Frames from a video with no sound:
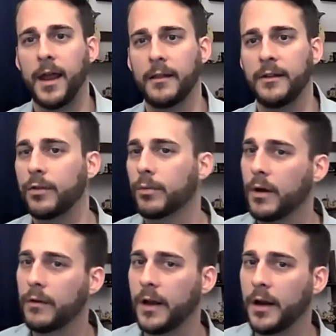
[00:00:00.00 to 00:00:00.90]
These
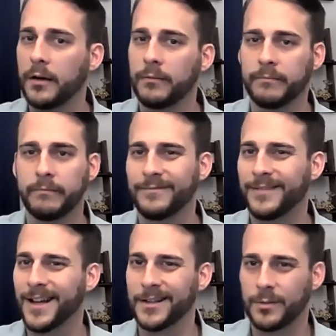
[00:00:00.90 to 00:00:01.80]
3 over here,
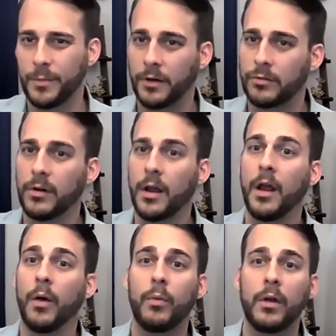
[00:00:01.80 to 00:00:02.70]
not so much.
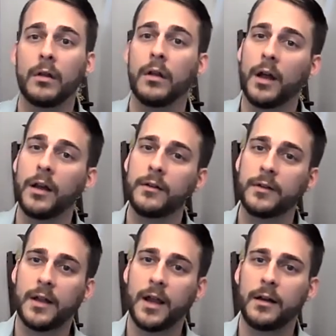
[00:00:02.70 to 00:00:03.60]
Well,
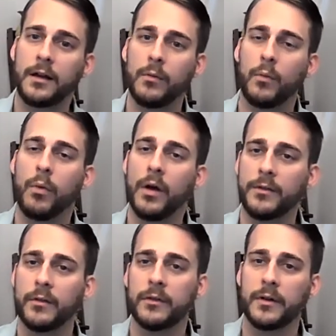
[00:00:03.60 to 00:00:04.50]
understanding
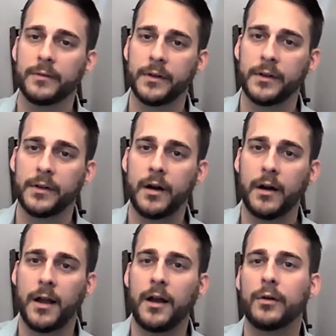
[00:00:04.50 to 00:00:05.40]
what those differences are,
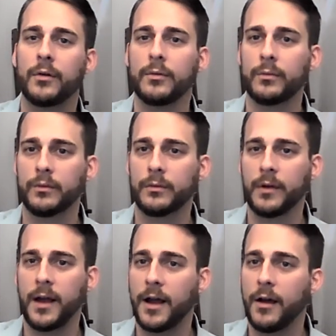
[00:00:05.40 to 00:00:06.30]

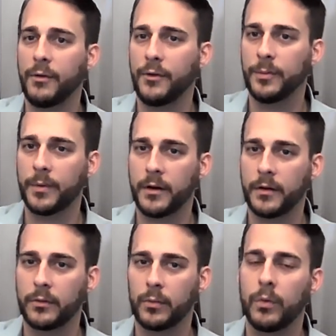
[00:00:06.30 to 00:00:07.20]
how those
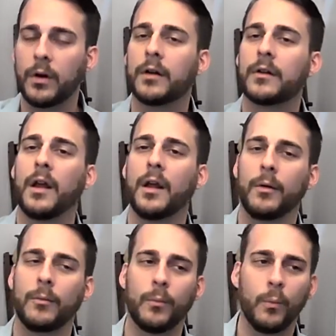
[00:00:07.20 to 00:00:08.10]
products worked,
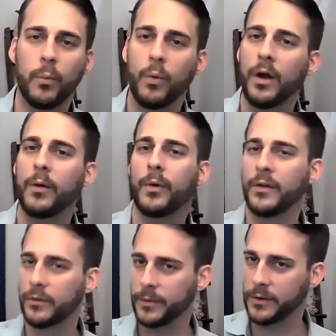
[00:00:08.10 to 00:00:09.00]
what
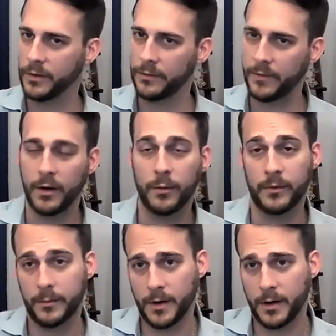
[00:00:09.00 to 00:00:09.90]
was the reason of failure?
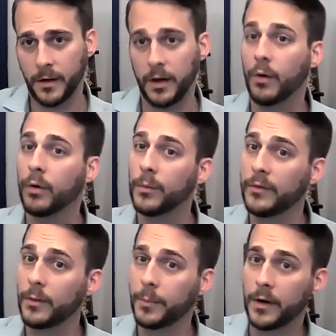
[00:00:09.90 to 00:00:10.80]
Was it marketing, or
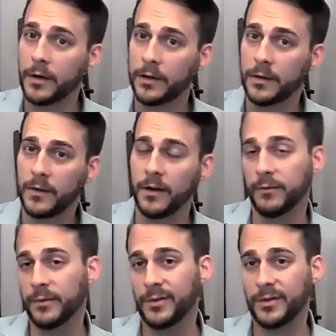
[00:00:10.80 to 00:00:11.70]
was it the product
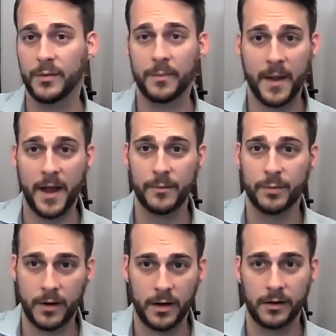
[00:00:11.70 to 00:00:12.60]
itself? Was it just a bad
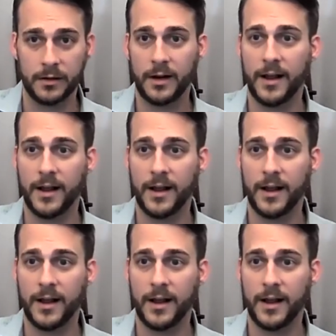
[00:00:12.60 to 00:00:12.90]
product?